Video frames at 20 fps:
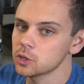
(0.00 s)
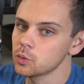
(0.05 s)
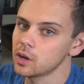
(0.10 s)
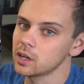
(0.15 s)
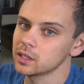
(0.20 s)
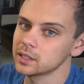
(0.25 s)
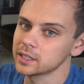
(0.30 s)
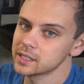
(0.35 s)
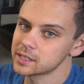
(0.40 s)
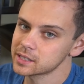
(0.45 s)

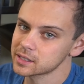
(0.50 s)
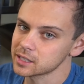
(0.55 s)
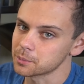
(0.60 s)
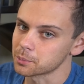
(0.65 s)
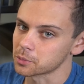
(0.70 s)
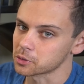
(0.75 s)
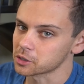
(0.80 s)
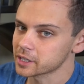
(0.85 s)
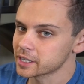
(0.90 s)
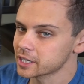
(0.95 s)
UL listed
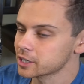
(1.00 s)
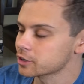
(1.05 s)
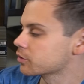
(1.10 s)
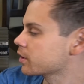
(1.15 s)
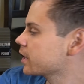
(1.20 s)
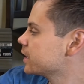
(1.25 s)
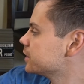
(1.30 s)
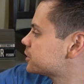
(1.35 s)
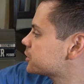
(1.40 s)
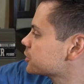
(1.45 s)
marine
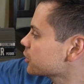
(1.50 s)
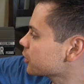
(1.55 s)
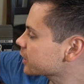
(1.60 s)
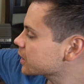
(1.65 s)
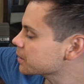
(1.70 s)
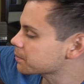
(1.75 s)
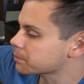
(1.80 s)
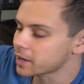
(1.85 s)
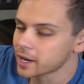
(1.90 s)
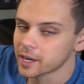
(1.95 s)
grade
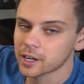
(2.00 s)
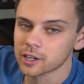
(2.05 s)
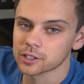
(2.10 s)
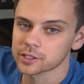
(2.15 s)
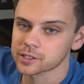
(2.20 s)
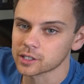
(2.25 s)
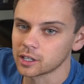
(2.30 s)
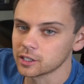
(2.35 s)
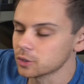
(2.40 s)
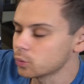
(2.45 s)
circuit
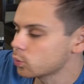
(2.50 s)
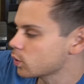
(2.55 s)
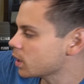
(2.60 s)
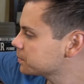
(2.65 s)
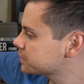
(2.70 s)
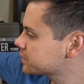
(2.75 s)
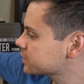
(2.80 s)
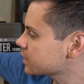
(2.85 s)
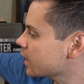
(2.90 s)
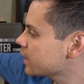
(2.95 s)
breakers on the
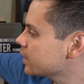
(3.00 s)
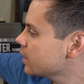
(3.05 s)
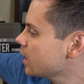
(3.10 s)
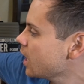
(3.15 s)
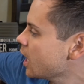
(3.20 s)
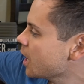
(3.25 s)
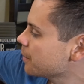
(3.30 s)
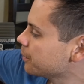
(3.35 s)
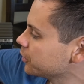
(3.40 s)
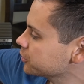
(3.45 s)
website.
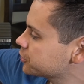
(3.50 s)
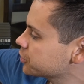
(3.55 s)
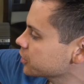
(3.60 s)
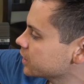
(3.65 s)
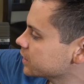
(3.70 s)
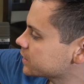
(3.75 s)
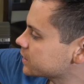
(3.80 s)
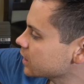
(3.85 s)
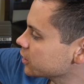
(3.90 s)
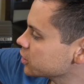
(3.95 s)
I'm also
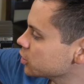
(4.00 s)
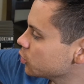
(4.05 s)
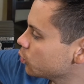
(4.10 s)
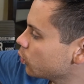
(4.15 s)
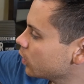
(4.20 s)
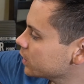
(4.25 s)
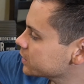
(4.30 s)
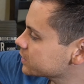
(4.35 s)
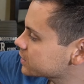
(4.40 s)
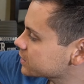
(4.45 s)
going to tell you
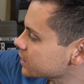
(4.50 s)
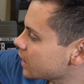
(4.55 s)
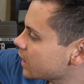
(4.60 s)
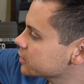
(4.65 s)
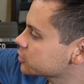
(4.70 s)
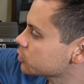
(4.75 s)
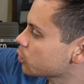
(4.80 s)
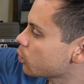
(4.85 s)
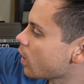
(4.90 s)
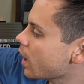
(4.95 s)
what
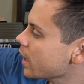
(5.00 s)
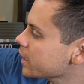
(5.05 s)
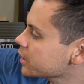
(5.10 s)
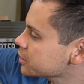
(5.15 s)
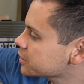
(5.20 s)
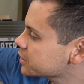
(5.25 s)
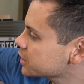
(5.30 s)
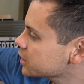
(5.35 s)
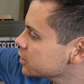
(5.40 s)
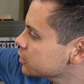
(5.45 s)
size
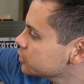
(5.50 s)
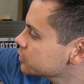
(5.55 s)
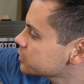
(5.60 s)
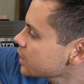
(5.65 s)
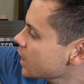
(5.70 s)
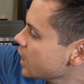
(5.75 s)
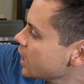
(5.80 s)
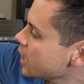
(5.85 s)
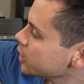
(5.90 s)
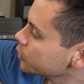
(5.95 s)
wire to
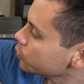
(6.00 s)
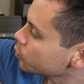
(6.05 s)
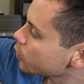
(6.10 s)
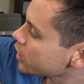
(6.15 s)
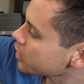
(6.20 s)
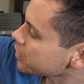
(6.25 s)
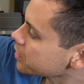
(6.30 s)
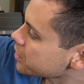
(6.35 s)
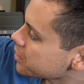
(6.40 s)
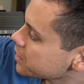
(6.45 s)
use and
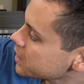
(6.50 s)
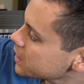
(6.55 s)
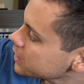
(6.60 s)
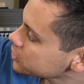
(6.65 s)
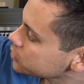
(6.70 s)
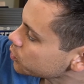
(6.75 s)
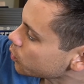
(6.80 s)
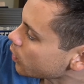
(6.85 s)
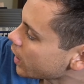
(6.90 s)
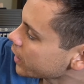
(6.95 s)
where
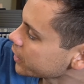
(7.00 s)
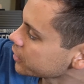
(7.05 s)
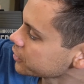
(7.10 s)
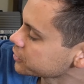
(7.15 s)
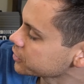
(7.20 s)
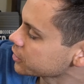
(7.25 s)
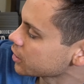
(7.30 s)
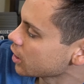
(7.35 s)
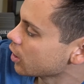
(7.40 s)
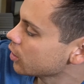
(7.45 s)
these
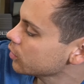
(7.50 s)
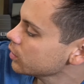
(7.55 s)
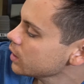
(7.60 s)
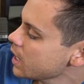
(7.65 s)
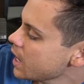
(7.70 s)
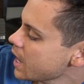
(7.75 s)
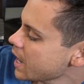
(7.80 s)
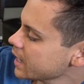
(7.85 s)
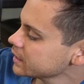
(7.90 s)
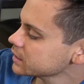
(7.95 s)
wires go.
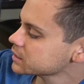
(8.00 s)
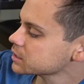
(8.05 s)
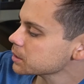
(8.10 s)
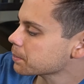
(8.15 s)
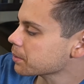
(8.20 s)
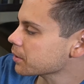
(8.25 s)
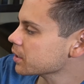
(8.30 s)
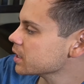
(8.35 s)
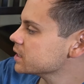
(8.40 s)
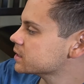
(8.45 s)
And it's a
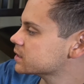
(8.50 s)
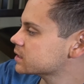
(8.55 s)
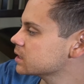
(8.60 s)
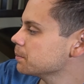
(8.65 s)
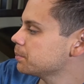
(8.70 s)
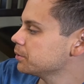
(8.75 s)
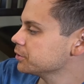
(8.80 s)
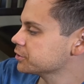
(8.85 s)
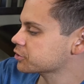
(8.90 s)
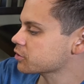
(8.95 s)
pretty
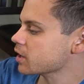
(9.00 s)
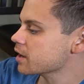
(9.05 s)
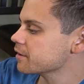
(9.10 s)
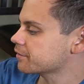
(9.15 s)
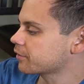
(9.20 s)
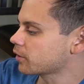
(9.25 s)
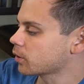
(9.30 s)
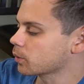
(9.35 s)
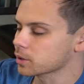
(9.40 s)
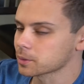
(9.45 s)
simple,
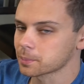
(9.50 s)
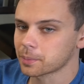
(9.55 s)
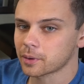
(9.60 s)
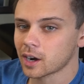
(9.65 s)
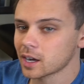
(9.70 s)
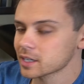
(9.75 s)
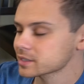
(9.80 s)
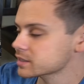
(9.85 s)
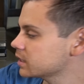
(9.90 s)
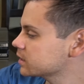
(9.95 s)
straightforward
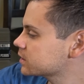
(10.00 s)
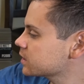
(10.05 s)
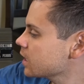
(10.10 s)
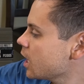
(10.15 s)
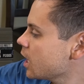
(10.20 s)
process,